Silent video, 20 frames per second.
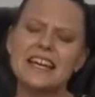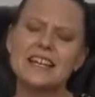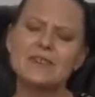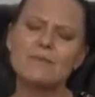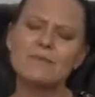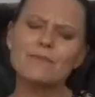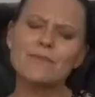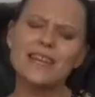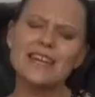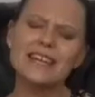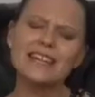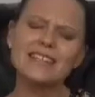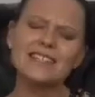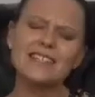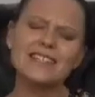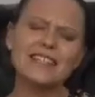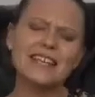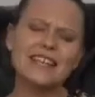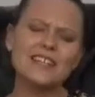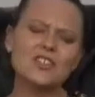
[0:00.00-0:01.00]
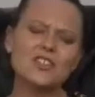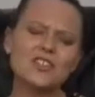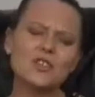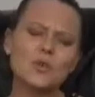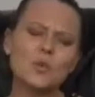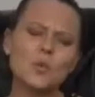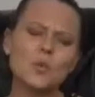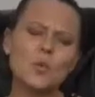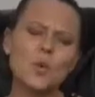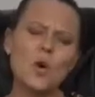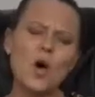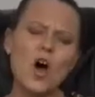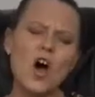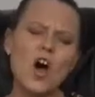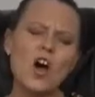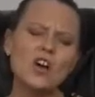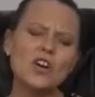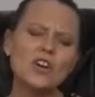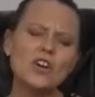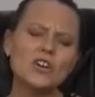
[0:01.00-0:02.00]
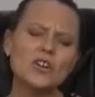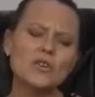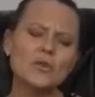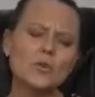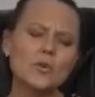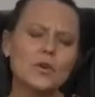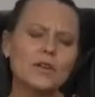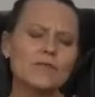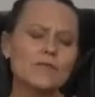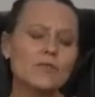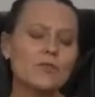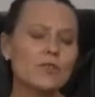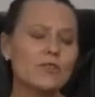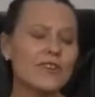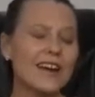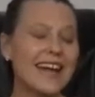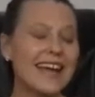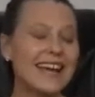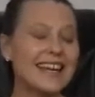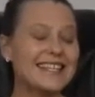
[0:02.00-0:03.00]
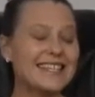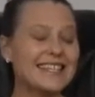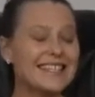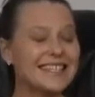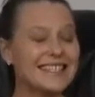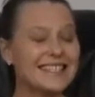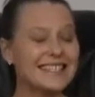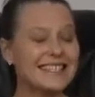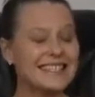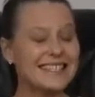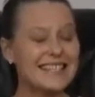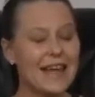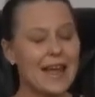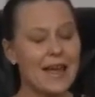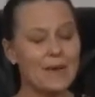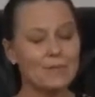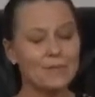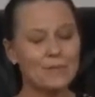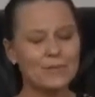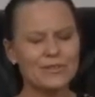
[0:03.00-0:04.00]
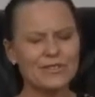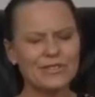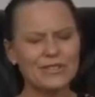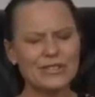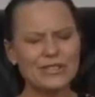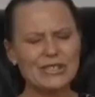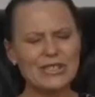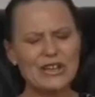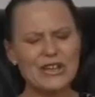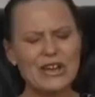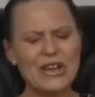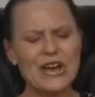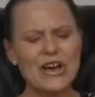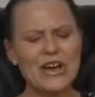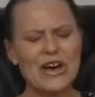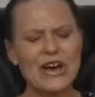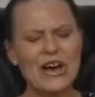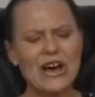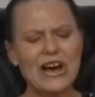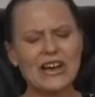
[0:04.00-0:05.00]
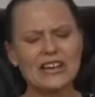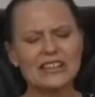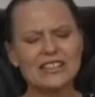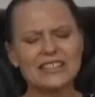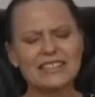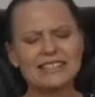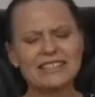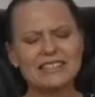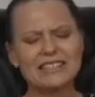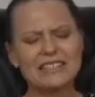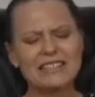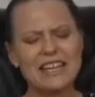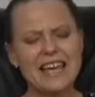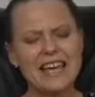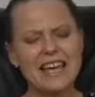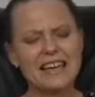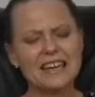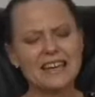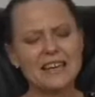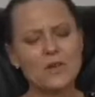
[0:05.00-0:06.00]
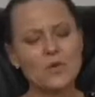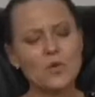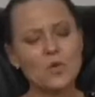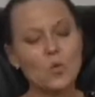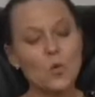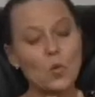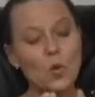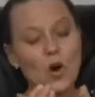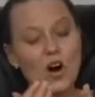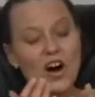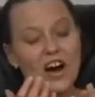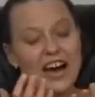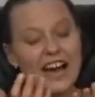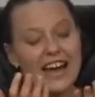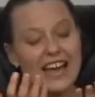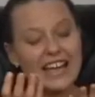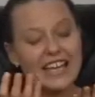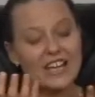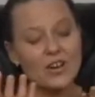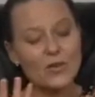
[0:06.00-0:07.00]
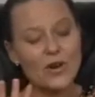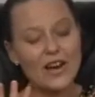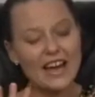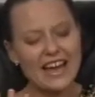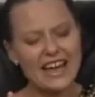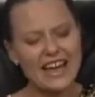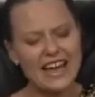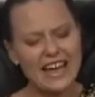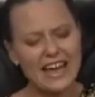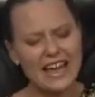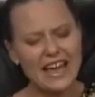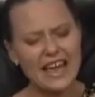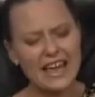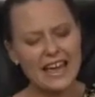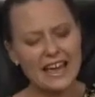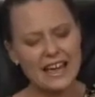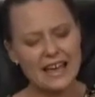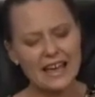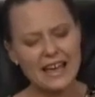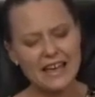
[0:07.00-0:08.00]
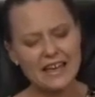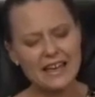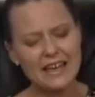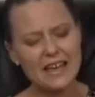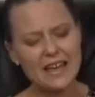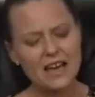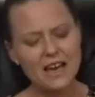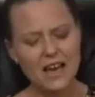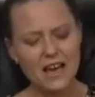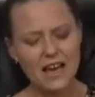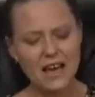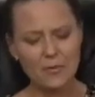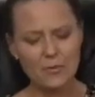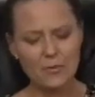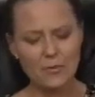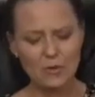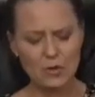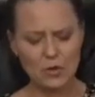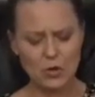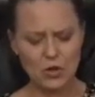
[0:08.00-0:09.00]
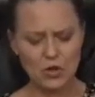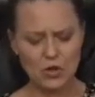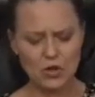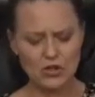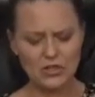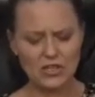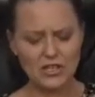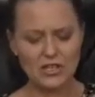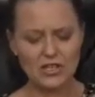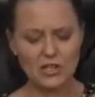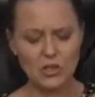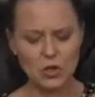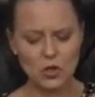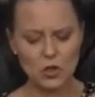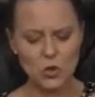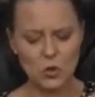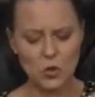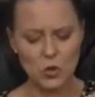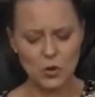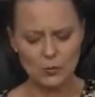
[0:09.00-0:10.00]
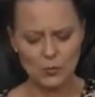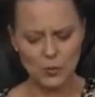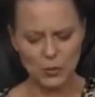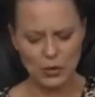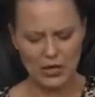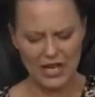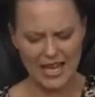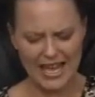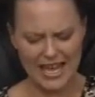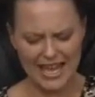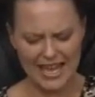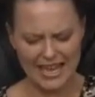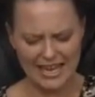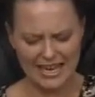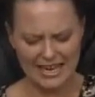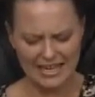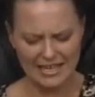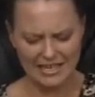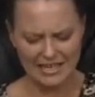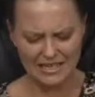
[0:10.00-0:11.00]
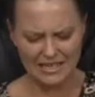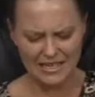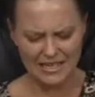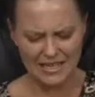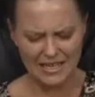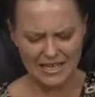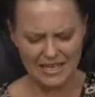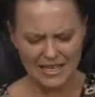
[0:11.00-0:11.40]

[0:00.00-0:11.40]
It means that you walk with greater steps, understanding why you are here upon your plane.